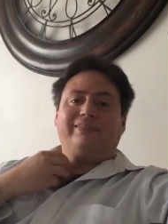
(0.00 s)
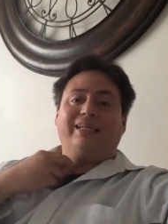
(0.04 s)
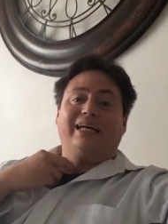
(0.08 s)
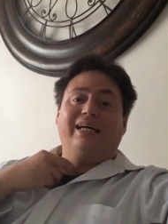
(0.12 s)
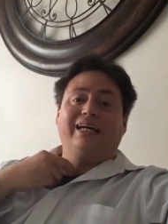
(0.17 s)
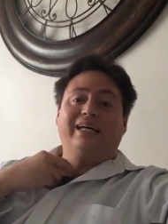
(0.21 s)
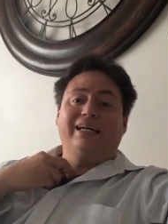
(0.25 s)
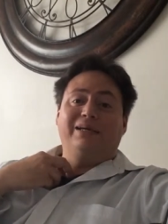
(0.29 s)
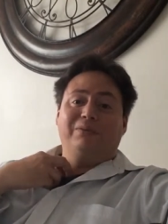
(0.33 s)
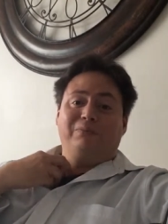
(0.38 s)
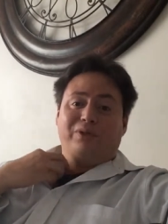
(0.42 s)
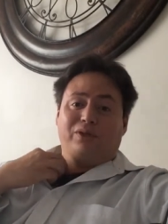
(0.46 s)

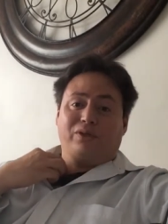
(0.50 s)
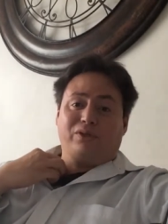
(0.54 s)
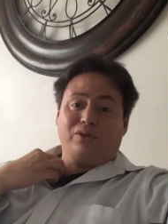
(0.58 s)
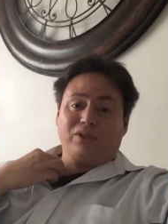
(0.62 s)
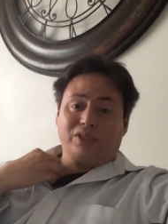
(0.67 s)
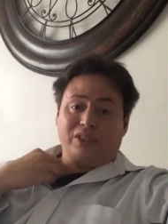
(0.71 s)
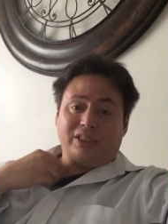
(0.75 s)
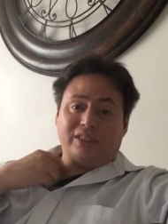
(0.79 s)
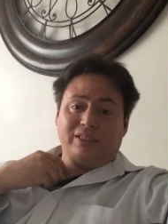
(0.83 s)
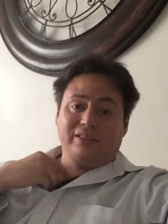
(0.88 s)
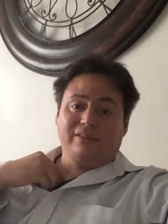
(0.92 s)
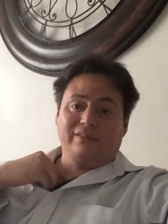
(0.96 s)
I am a
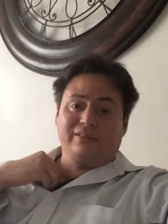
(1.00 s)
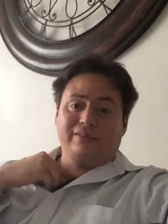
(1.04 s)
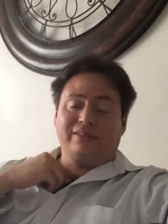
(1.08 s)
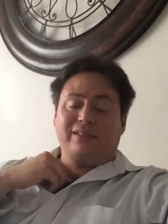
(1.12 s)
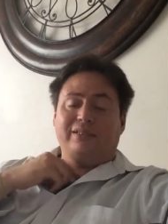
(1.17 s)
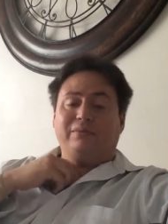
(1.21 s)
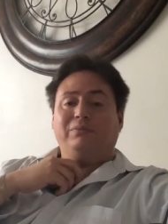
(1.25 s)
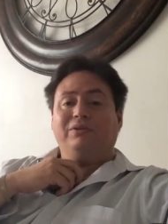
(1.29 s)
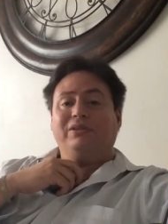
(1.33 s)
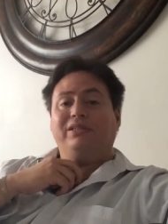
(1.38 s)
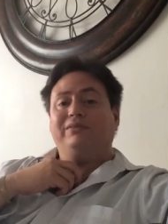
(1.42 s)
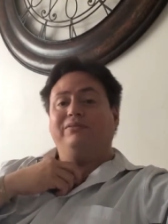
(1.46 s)
Christian.
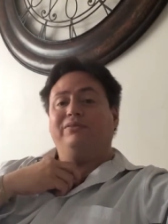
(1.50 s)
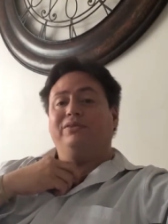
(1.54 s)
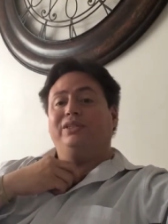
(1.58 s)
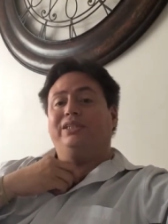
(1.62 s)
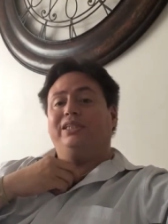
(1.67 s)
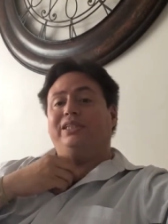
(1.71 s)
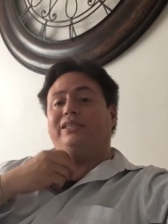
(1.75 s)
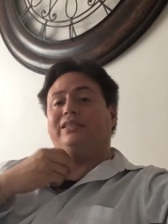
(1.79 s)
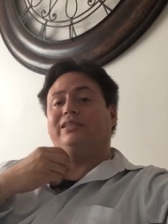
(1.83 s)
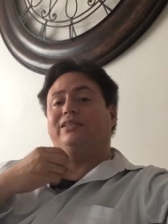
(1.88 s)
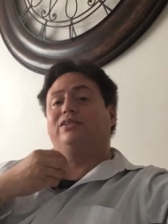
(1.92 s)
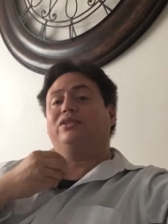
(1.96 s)
I believe in
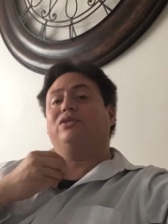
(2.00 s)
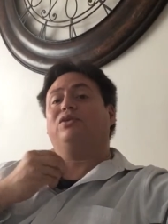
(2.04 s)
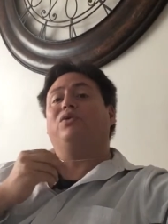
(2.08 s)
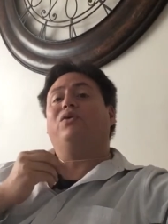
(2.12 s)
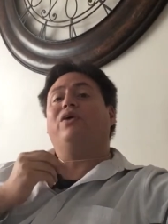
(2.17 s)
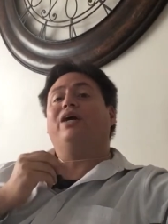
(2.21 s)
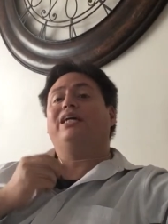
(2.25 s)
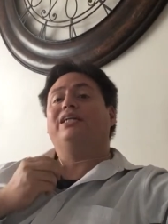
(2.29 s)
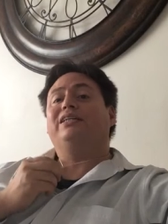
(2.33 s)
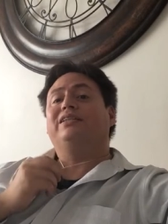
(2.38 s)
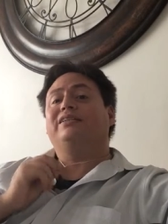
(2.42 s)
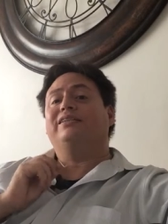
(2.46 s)
Jesus
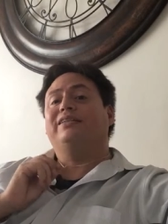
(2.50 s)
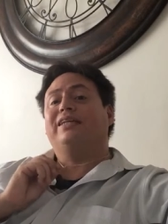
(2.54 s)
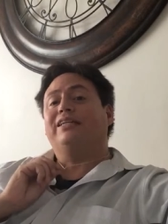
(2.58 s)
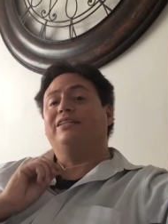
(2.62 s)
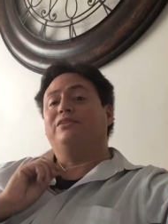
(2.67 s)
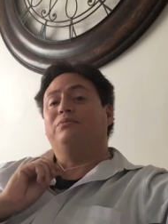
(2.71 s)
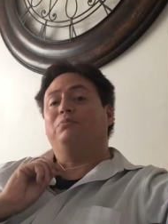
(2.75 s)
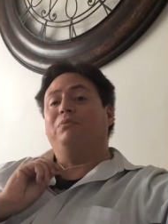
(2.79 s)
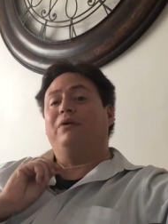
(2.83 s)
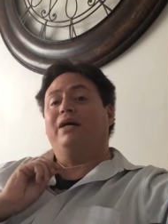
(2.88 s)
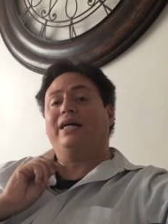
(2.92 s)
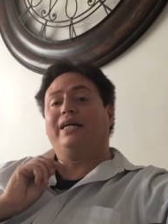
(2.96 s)
Christ.
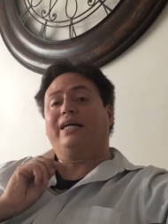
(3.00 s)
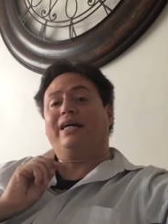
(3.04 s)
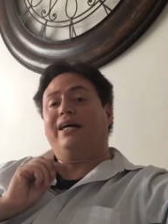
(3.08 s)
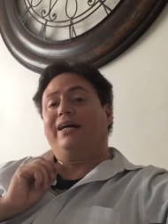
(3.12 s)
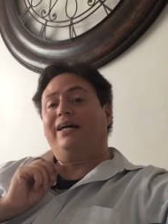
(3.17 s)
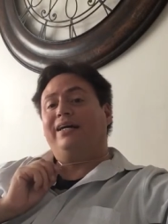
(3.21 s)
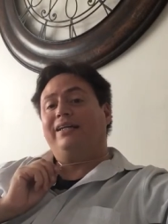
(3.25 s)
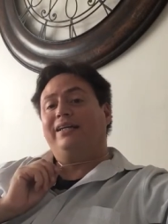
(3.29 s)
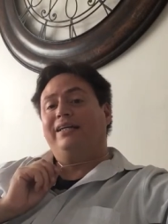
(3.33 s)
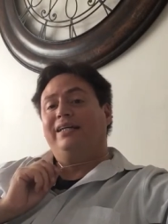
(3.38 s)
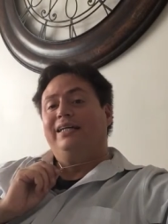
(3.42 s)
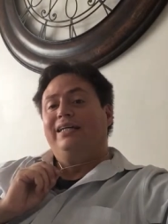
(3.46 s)
That's my
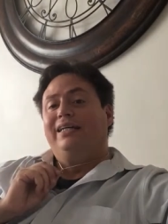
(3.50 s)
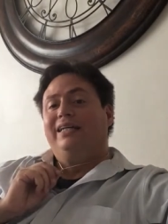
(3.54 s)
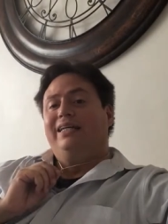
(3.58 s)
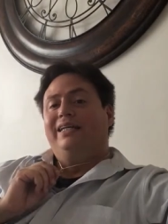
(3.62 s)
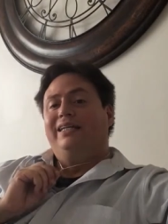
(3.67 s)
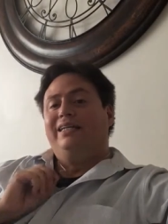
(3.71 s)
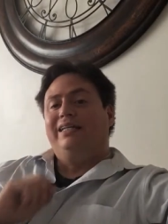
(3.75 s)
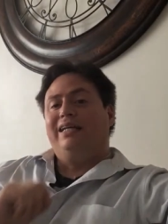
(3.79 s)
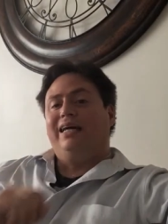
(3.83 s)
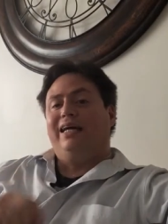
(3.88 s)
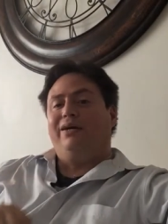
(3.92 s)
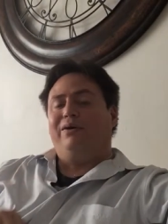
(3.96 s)
God,
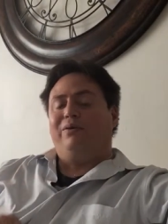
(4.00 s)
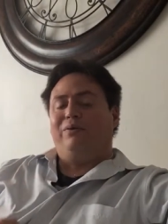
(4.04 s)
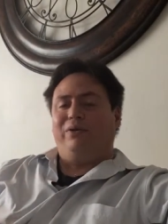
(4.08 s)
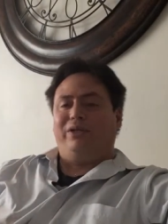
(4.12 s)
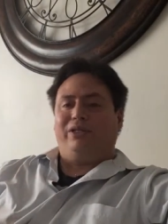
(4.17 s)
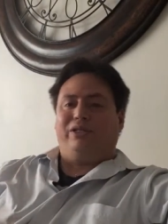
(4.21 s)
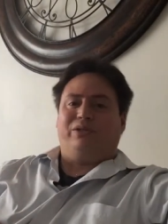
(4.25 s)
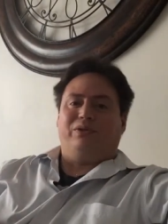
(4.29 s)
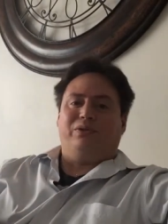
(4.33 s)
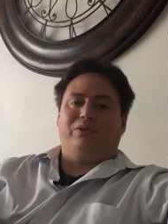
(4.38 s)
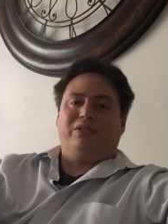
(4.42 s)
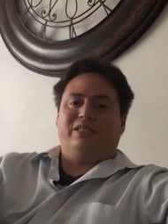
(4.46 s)
not
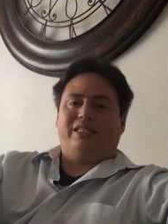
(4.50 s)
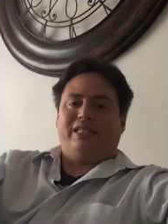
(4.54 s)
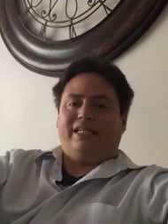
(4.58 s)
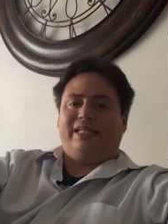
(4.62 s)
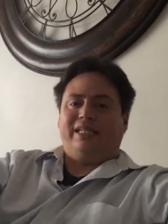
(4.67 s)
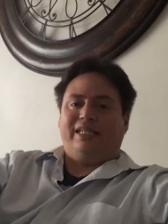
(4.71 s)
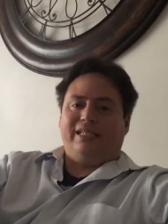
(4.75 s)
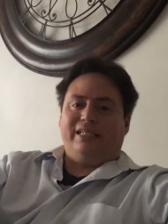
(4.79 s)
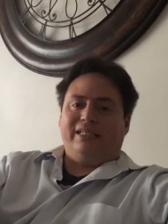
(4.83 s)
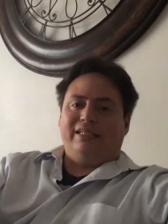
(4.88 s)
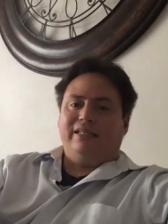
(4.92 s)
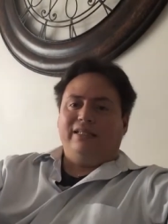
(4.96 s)
what they're
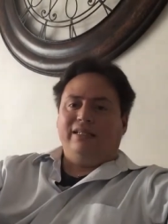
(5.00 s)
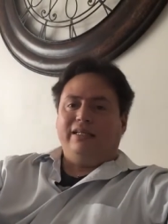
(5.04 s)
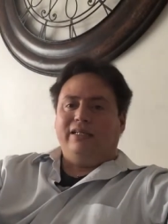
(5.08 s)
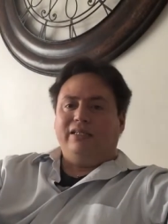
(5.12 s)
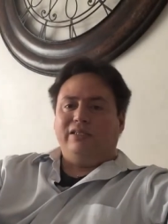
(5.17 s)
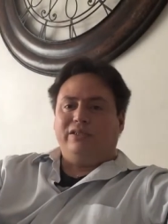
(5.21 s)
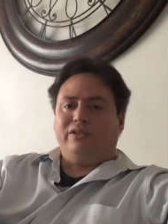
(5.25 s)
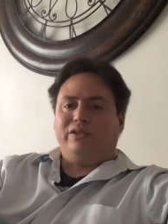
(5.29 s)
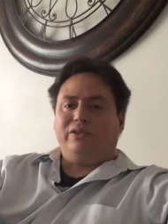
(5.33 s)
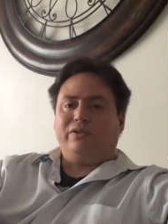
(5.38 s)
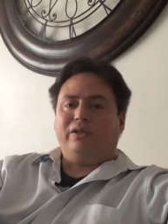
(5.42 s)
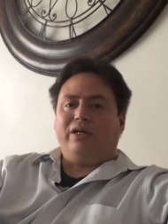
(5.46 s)
saying
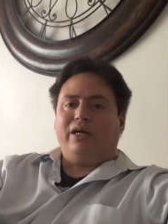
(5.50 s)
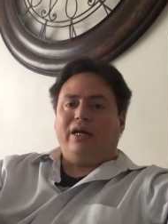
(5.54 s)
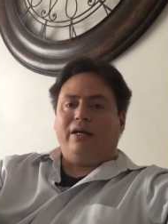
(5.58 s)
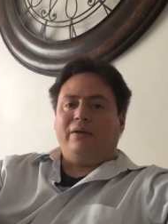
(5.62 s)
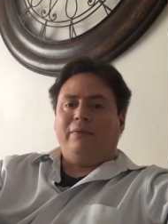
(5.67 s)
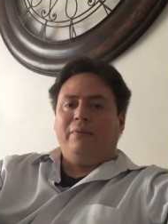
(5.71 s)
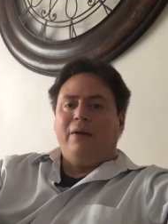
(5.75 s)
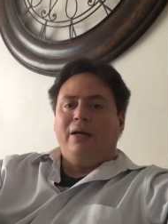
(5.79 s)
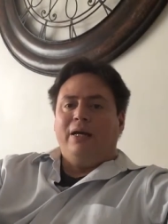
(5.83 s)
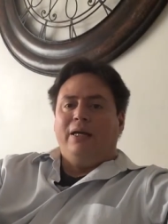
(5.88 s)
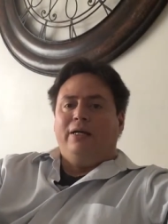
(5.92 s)
is their God.